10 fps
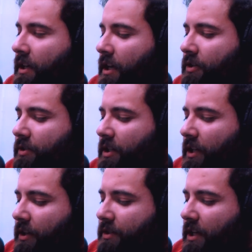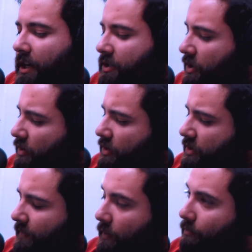Interesting that you said that, because I know you
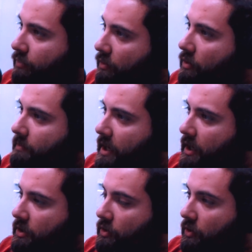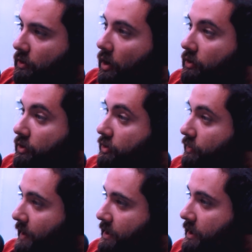said for Broman, you're
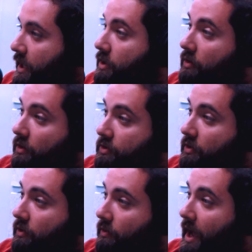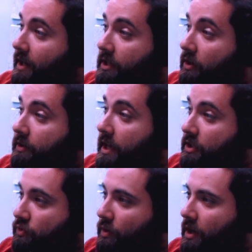directing and you're also acting on that
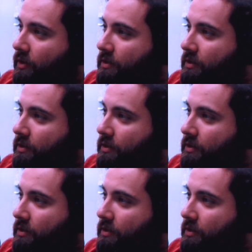as well.